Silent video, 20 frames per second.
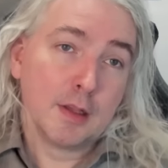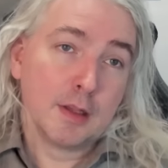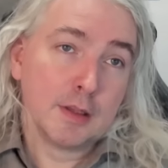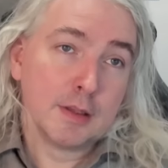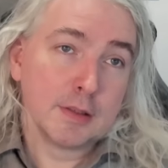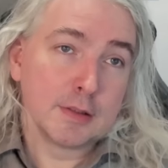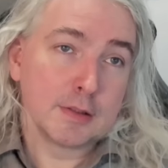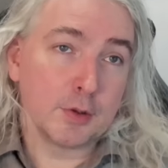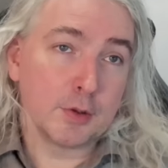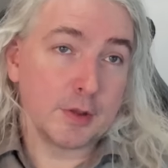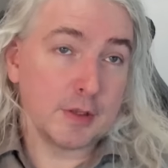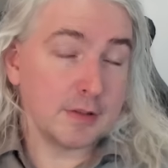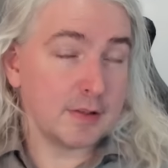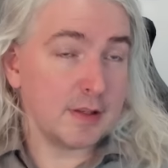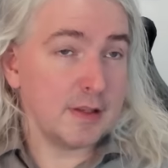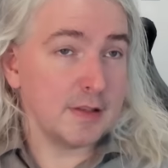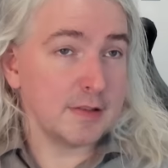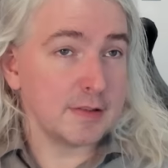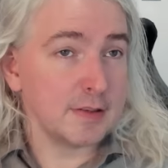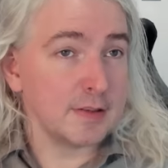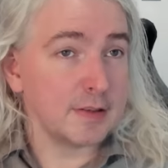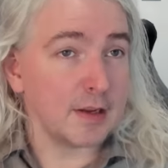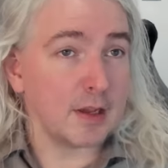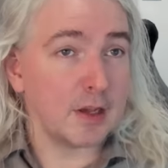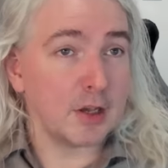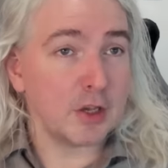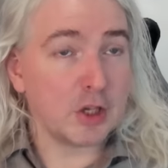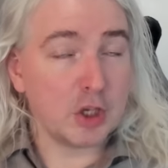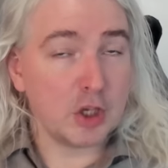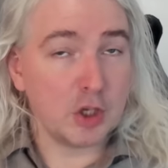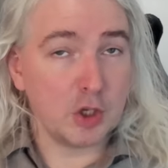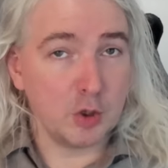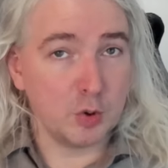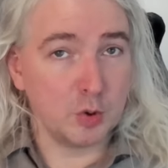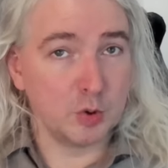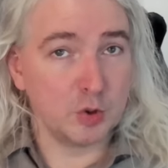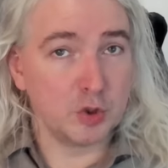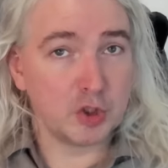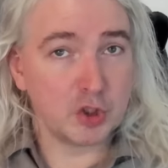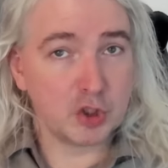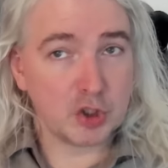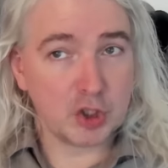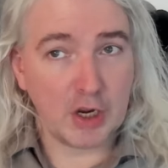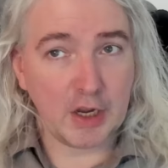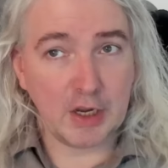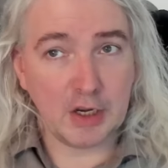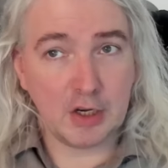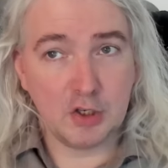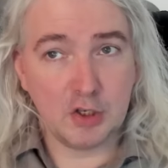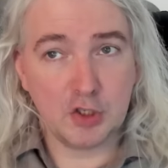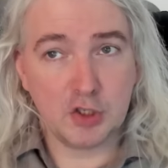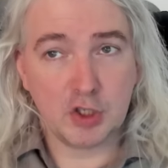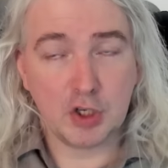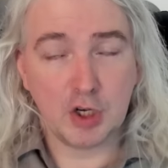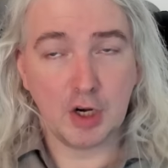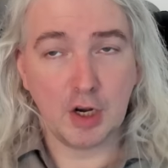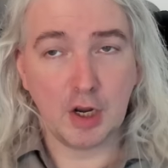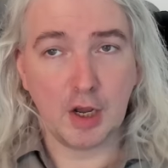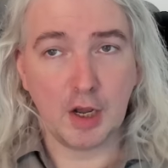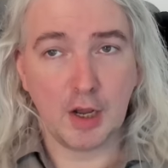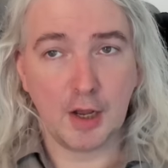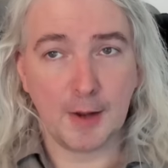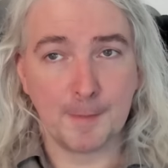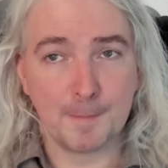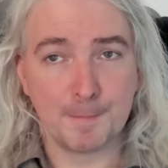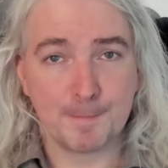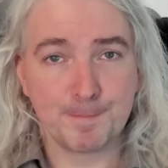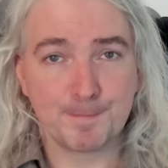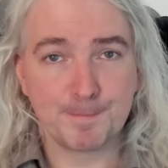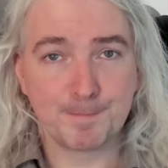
So this isn't a huge change. Um,